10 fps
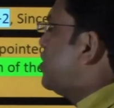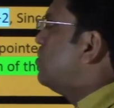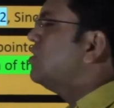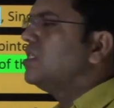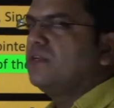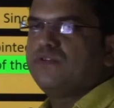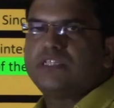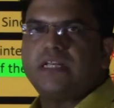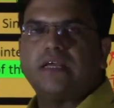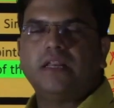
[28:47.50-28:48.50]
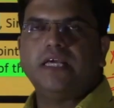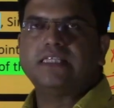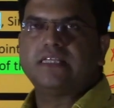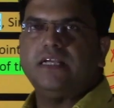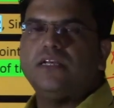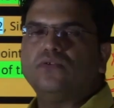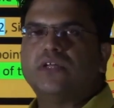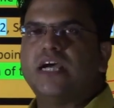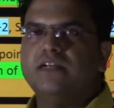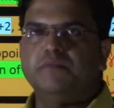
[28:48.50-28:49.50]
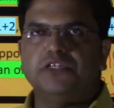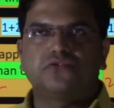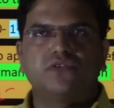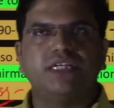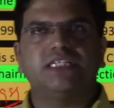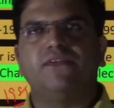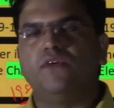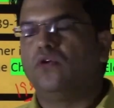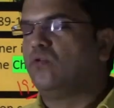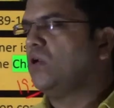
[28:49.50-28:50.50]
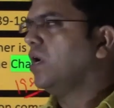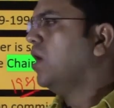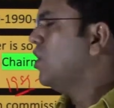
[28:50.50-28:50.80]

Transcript: because there was increase into the administrative load,